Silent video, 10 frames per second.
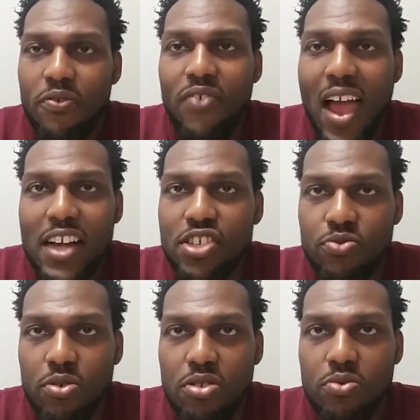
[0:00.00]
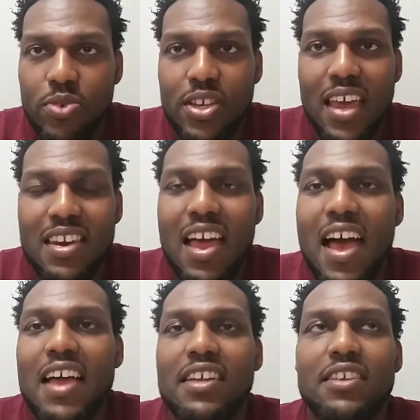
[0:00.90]
factual. We
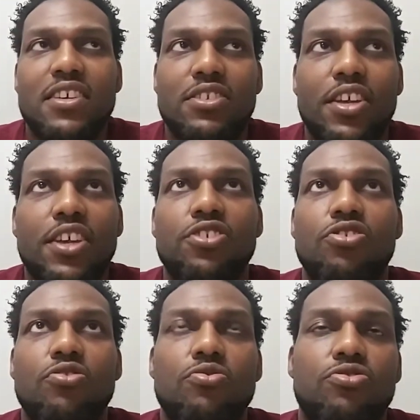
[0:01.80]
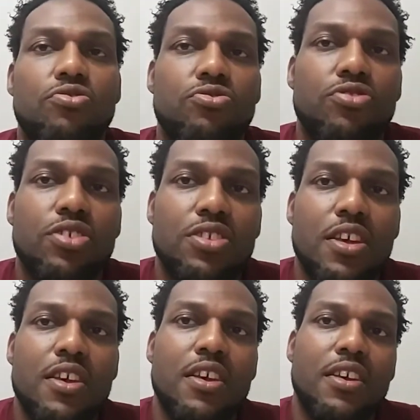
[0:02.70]
cannot continue to
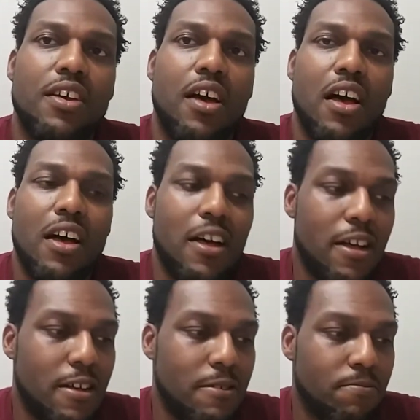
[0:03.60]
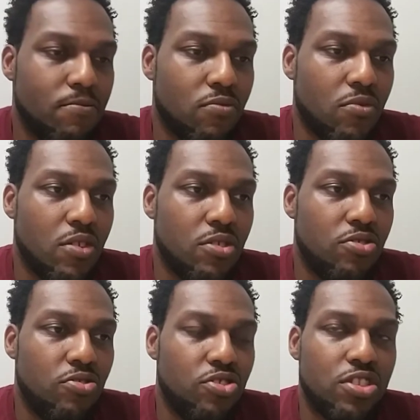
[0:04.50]
just
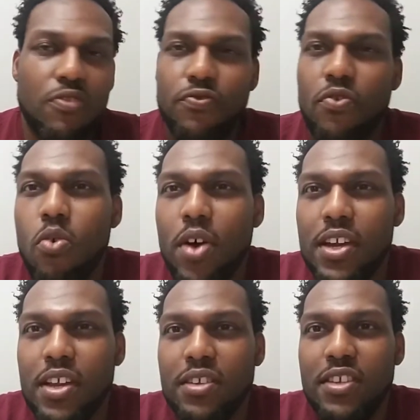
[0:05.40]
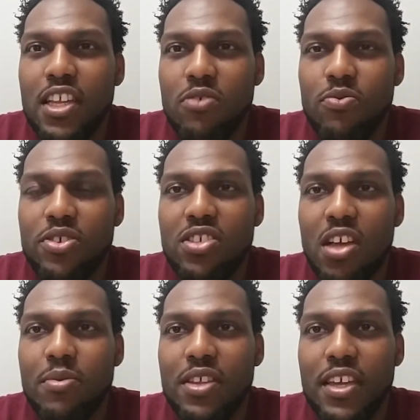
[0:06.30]
avoid dealing with
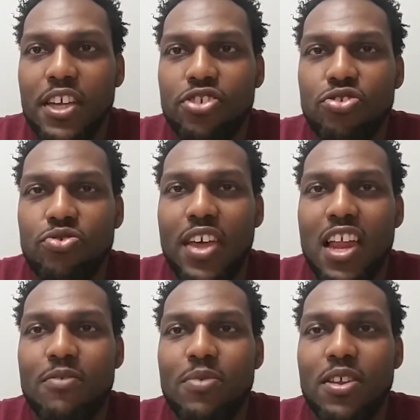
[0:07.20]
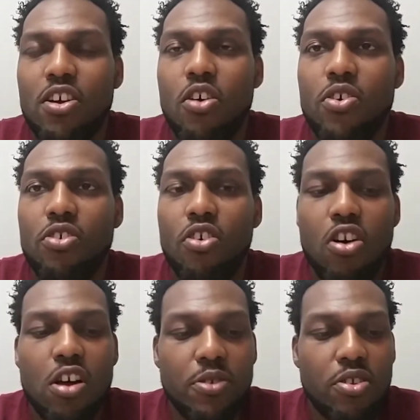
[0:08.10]
some of the issues that have been going
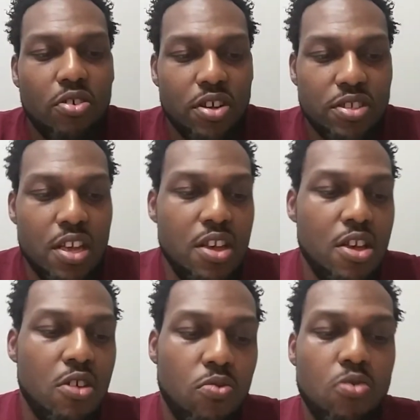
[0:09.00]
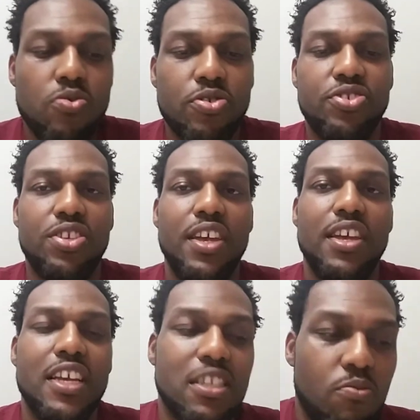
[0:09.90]
on, because what we're
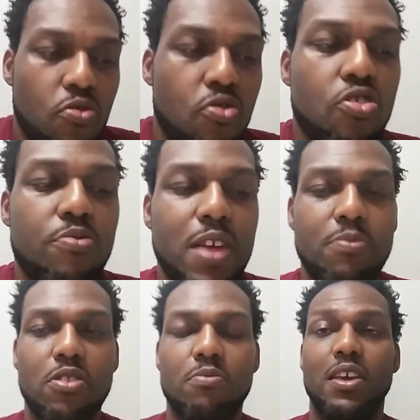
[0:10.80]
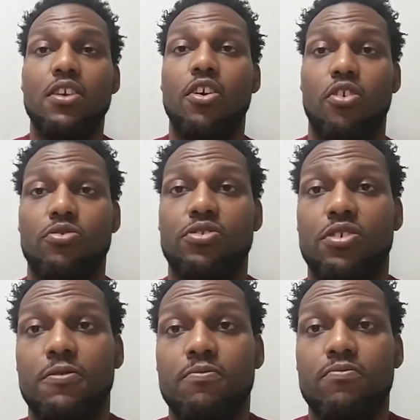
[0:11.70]
seeing is more people are being hurt.